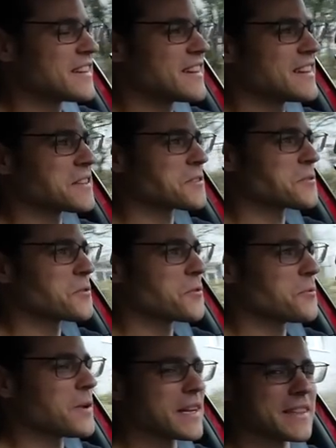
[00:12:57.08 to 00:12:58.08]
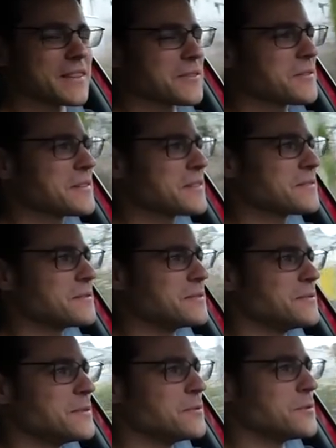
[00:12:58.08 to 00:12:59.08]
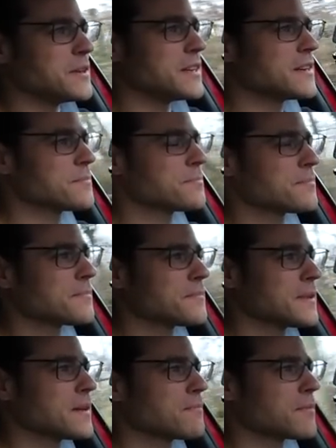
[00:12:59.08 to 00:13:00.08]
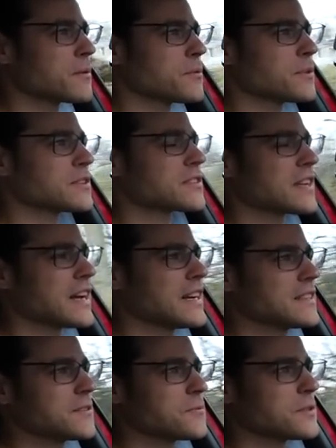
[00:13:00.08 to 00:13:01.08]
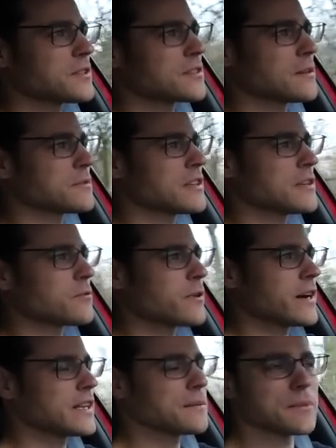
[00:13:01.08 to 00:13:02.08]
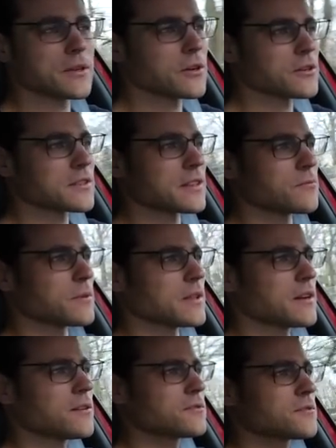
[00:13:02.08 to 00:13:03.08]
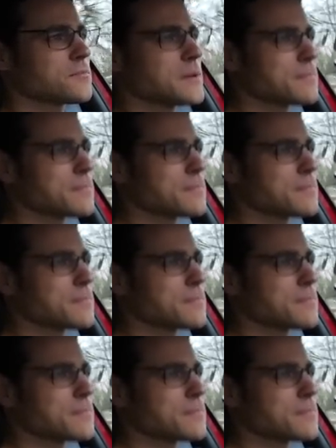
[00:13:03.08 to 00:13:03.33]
in one review here. But we will start with some city riding because that will also be